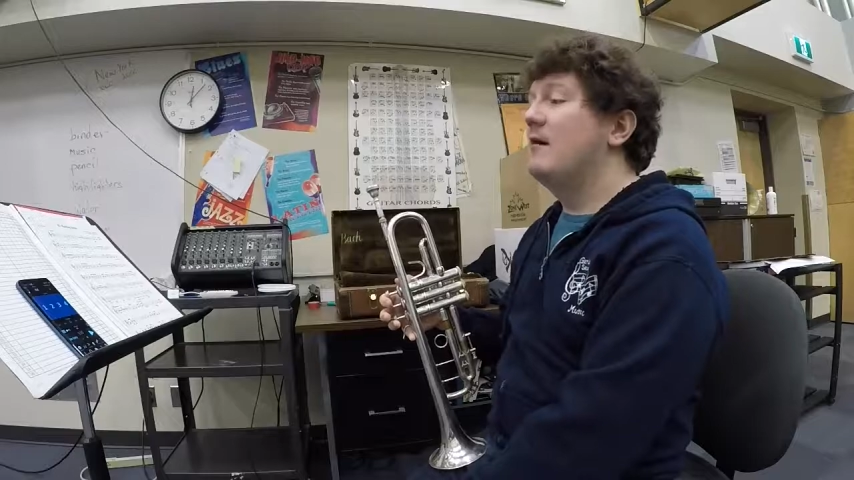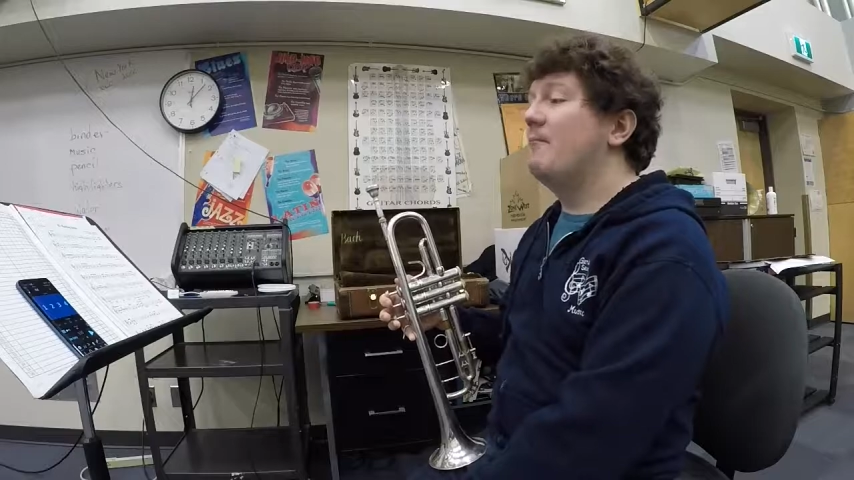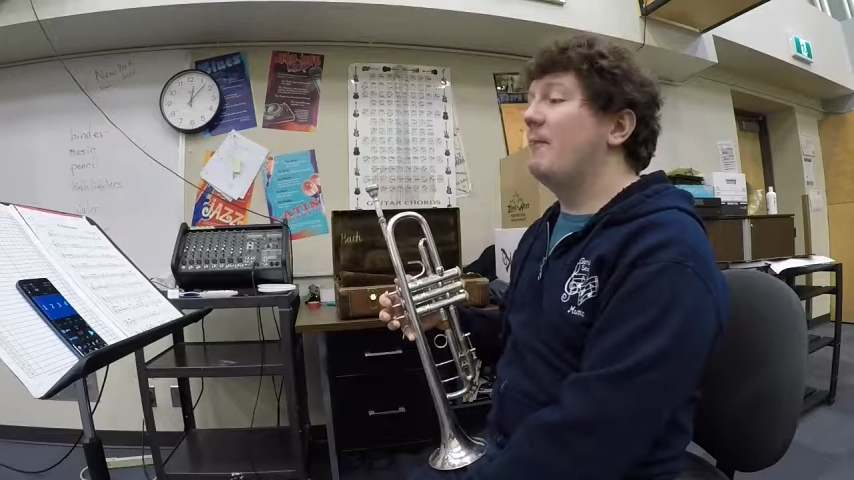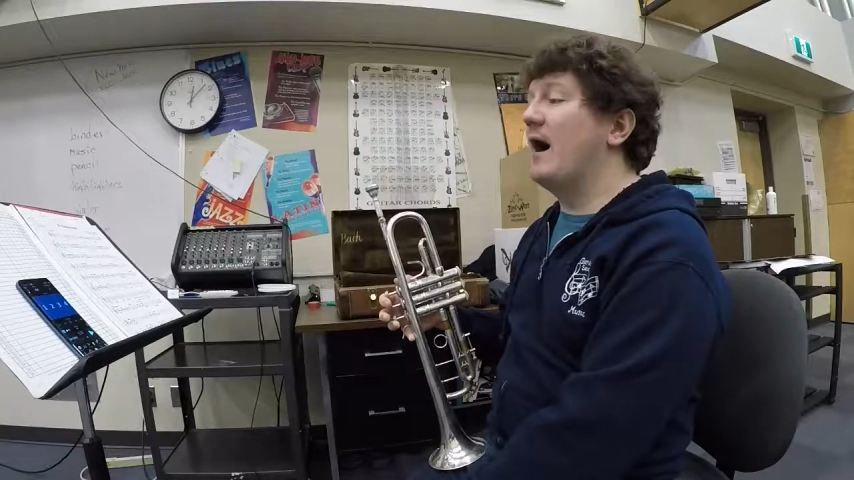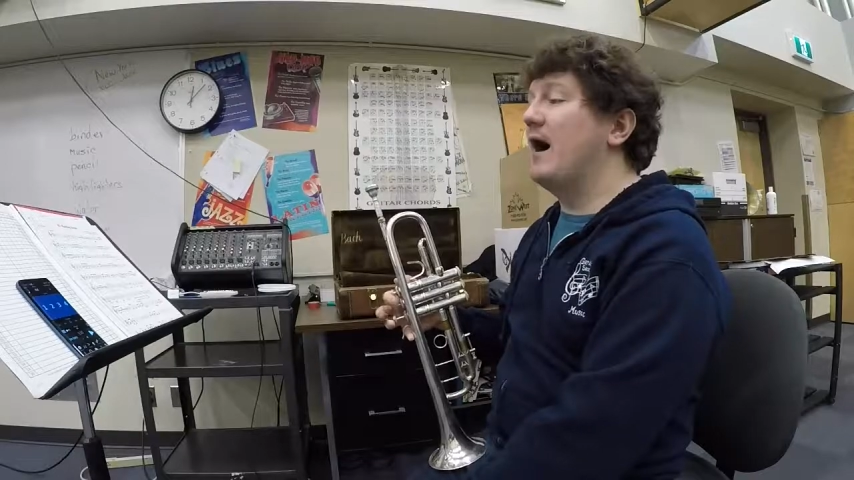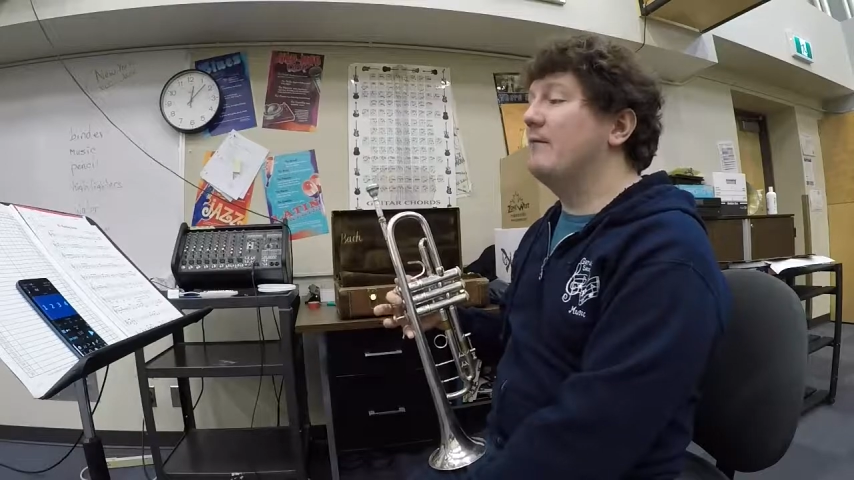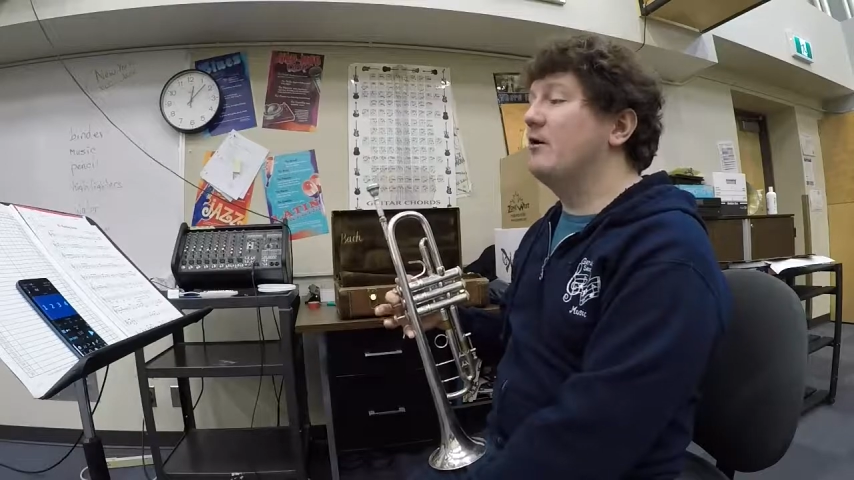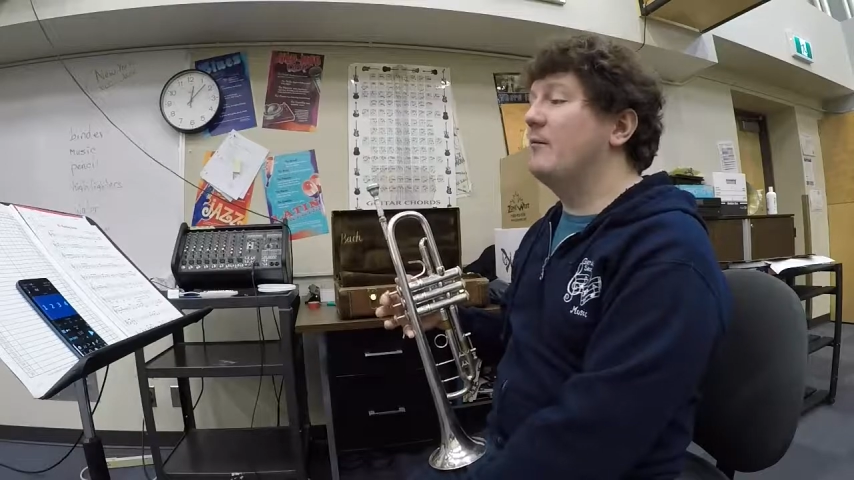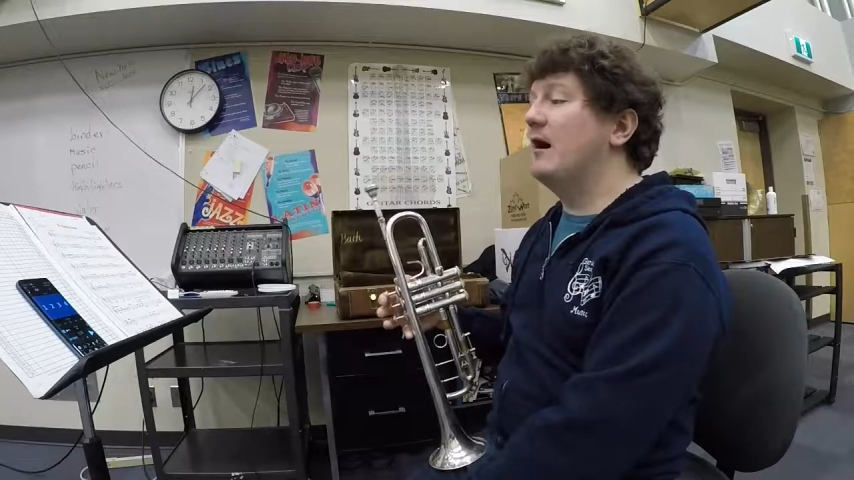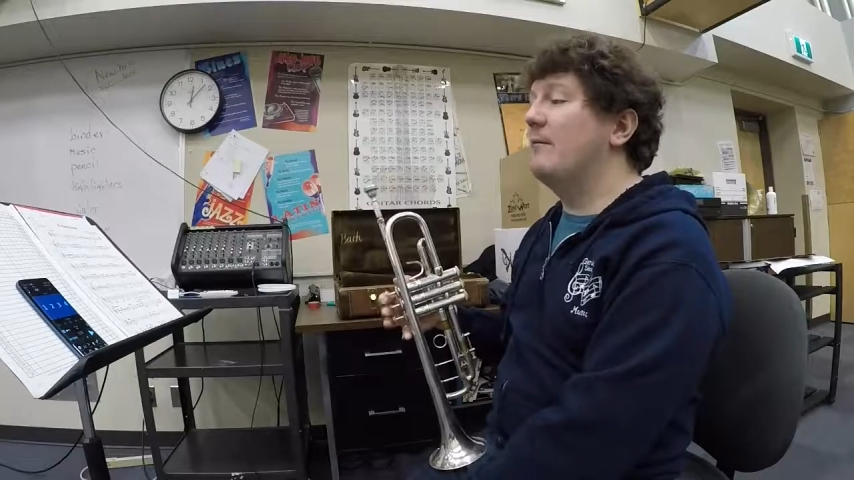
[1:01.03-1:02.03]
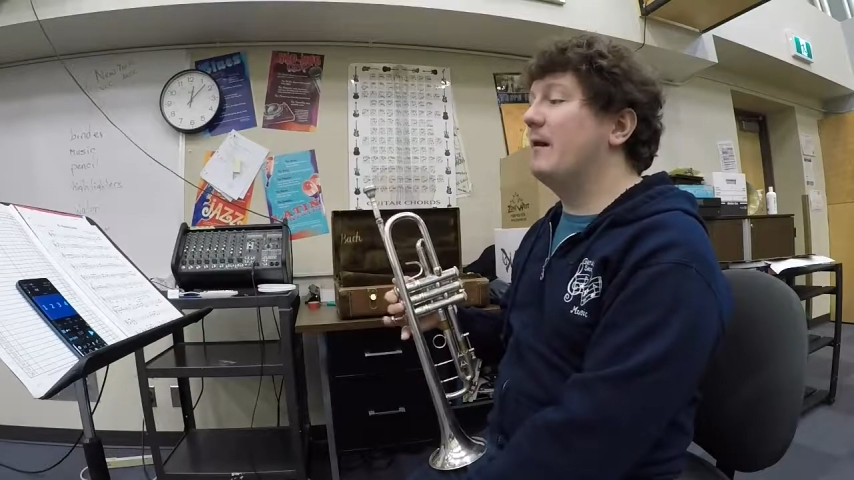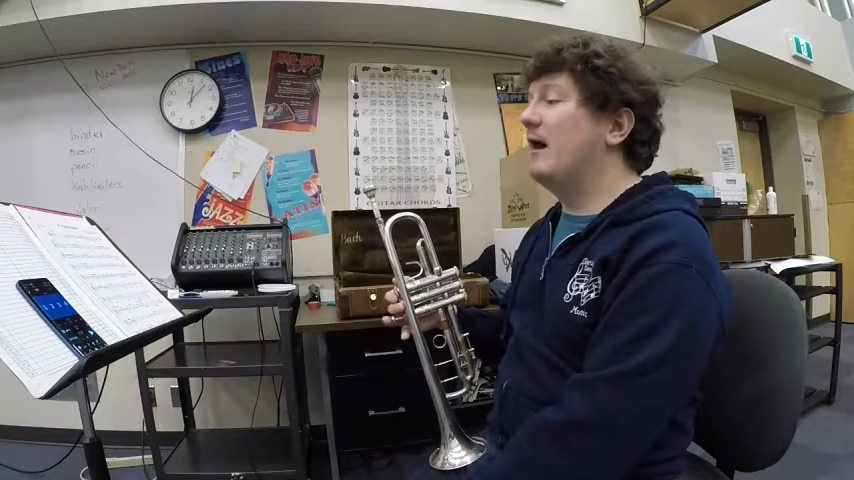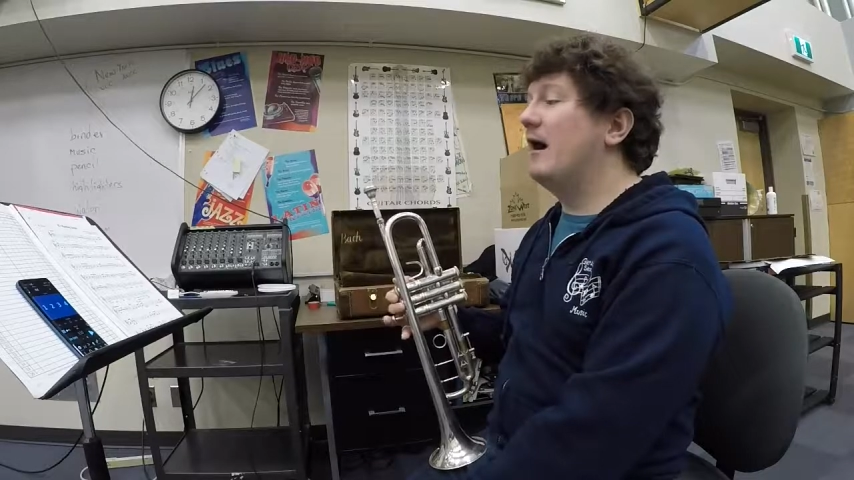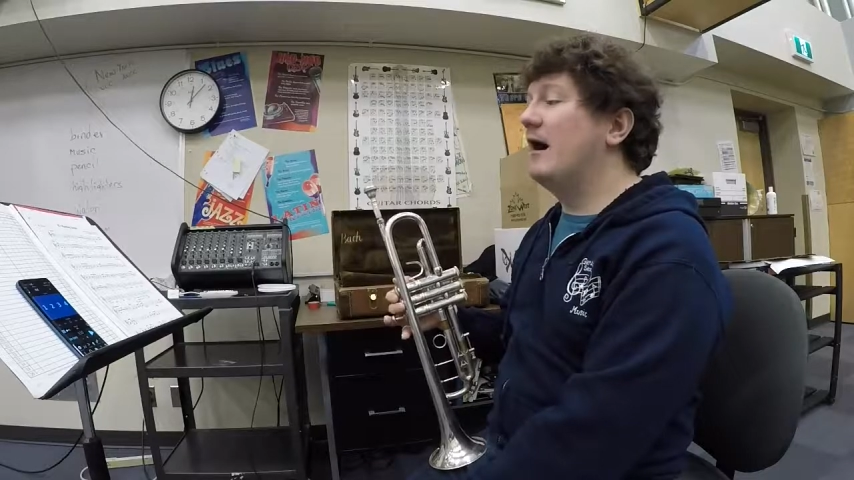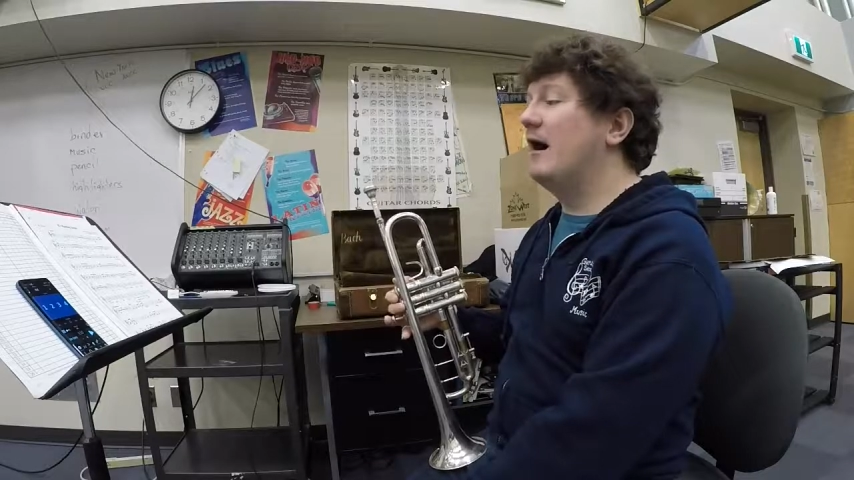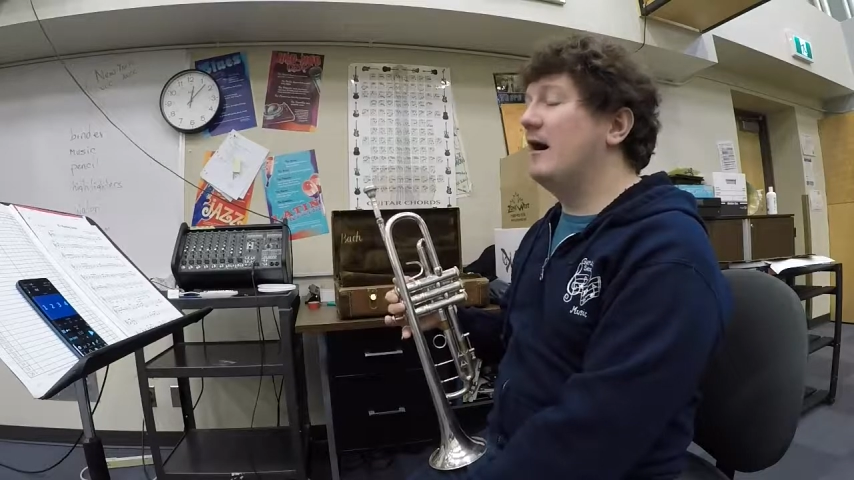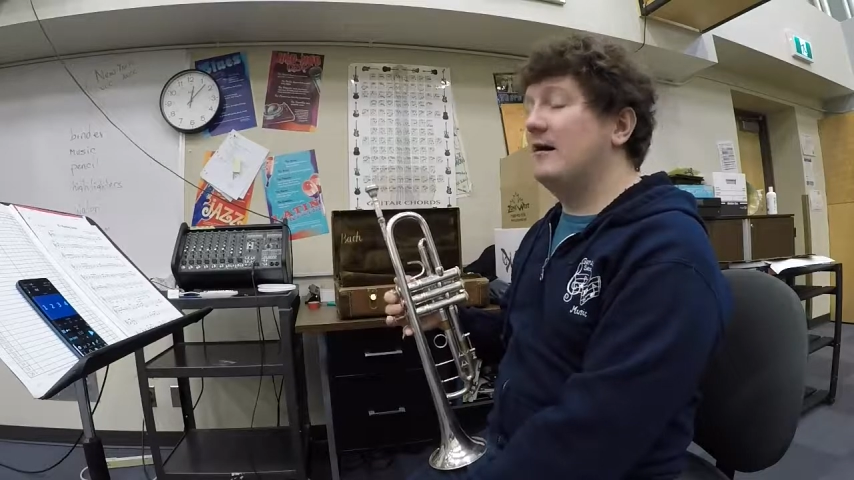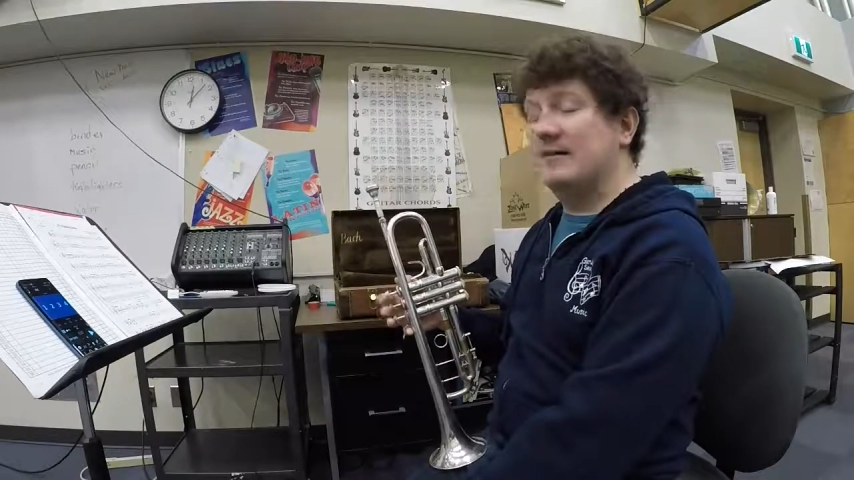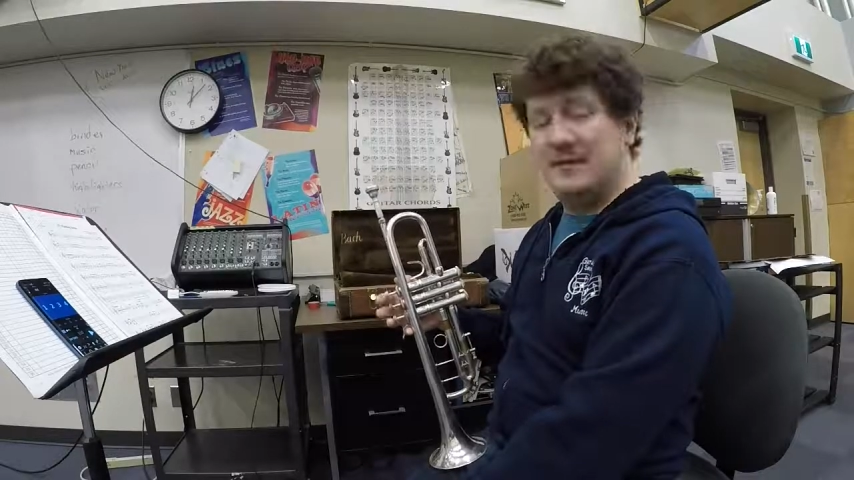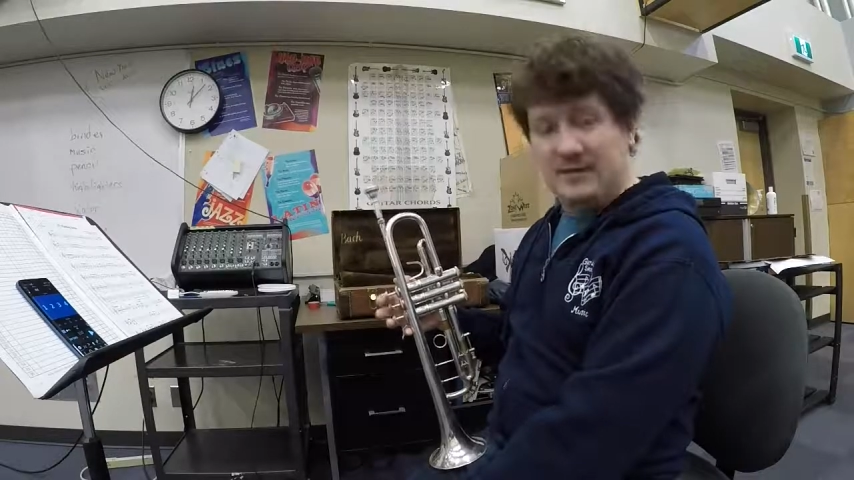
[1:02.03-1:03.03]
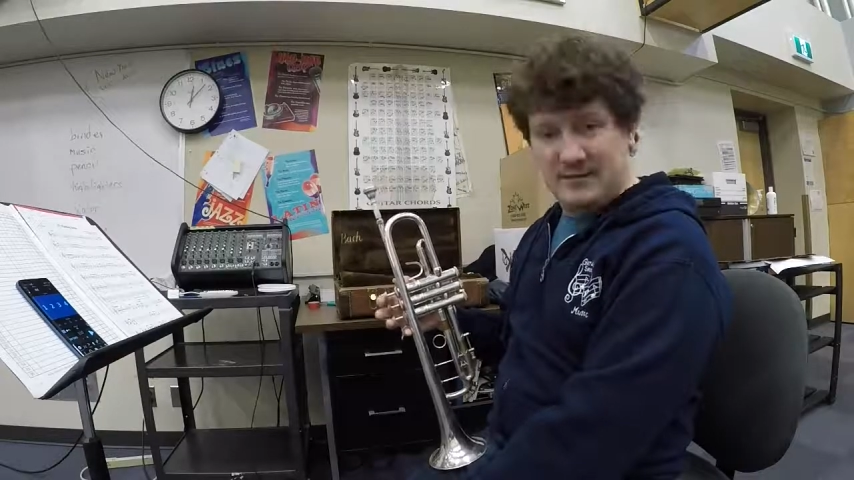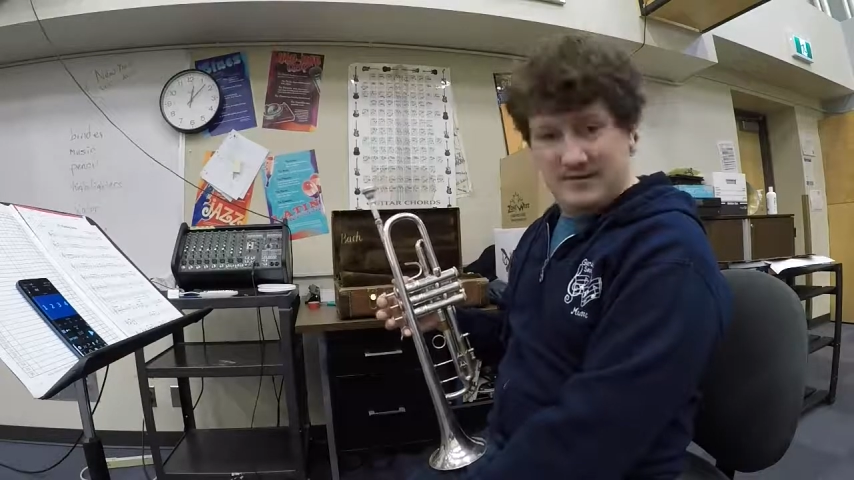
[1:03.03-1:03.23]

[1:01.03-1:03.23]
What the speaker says: Ba, ba, ba, ba.